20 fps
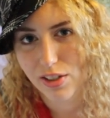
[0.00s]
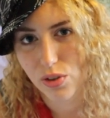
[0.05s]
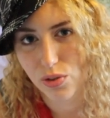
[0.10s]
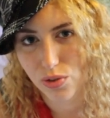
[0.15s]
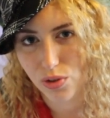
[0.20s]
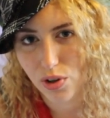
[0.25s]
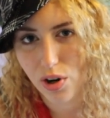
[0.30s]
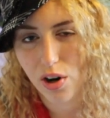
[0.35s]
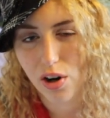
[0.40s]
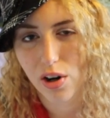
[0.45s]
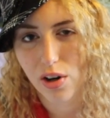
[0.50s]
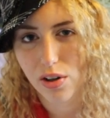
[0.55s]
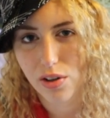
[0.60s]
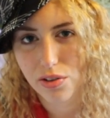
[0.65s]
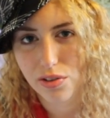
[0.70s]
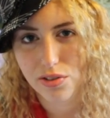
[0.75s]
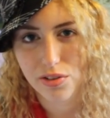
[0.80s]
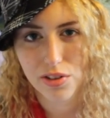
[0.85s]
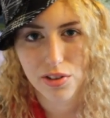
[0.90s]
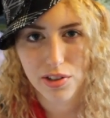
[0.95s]

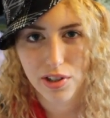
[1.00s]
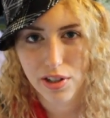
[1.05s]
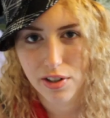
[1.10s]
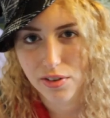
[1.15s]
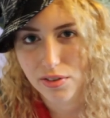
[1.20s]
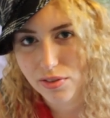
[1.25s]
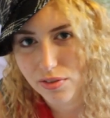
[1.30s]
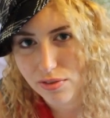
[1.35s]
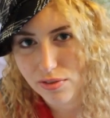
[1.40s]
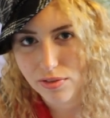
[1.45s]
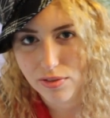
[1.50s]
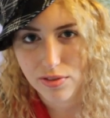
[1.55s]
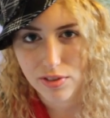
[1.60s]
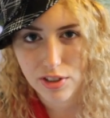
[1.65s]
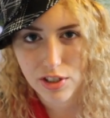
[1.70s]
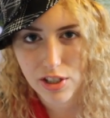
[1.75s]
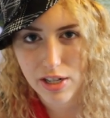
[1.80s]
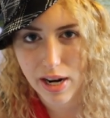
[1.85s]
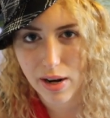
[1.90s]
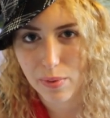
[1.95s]
overall, you know,
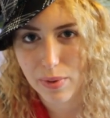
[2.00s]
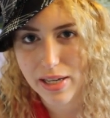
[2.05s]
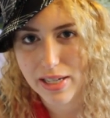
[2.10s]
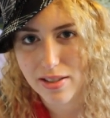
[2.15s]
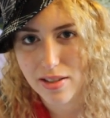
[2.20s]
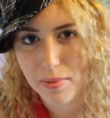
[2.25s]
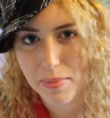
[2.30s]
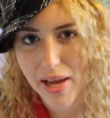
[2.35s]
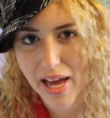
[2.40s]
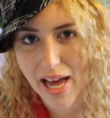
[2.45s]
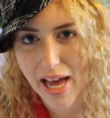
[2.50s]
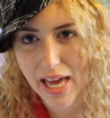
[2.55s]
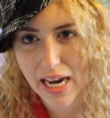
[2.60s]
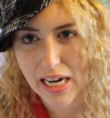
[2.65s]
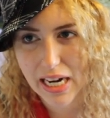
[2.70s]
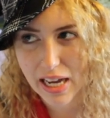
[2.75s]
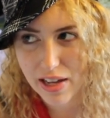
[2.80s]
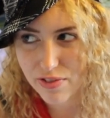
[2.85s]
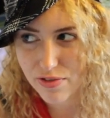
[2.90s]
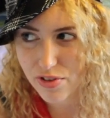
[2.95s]
good outweighs the
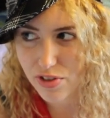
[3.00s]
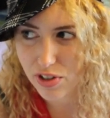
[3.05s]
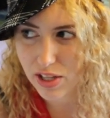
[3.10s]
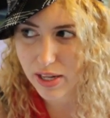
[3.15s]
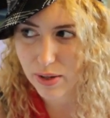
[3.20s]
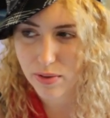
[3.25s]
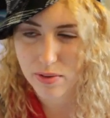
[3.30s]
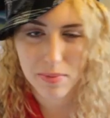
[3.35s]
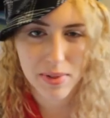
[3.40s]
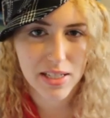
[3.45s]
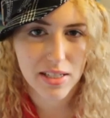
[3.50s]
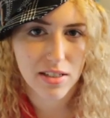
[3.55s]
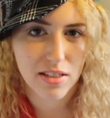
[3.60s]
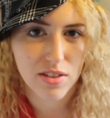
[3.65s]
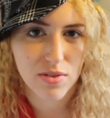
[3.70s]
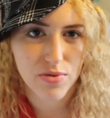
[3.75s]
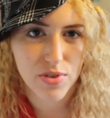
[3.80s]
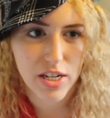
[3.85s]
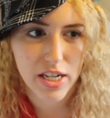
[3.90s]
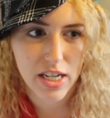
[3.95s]
bad. And I feel like with my
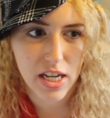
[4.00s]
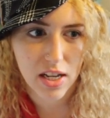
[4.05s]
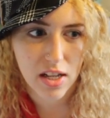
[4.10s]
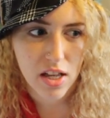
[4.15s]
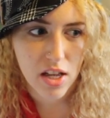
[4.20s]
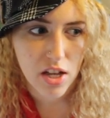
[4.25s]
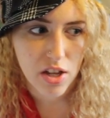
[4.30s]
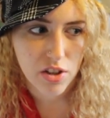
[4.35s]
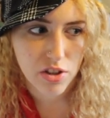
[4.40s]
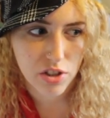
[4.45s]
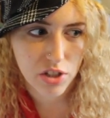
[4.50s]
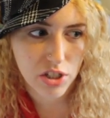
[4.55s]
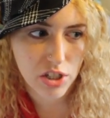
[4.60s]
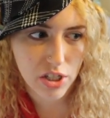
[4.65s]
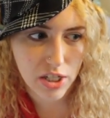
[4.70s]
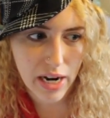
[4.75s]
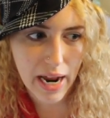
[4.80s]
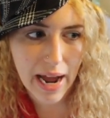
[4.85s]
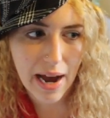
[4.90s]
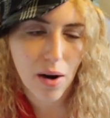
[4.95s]
schizophrenia, the
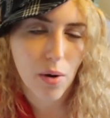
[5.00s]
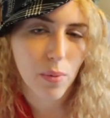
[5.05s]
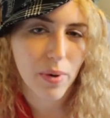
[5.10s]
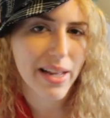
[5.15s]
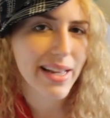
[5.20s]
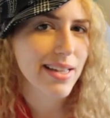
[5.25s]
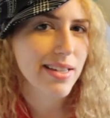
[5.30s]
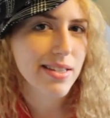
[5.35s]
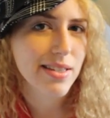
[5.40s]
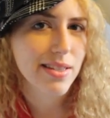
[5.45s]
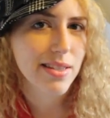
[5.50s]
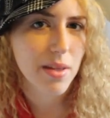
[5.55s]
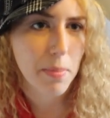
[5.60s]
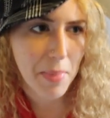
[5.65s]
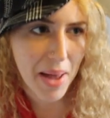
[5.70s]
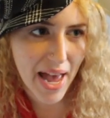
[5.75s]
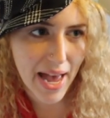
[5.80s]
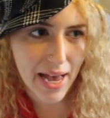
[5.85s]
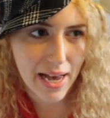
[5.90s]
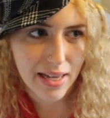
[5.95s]
good outweighs the
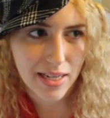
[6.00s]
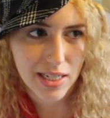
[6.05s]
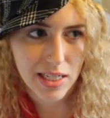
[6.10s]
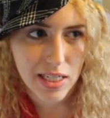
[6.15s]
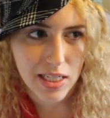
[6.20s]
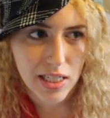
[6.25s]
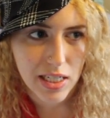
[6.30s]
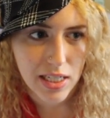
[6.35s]
bad.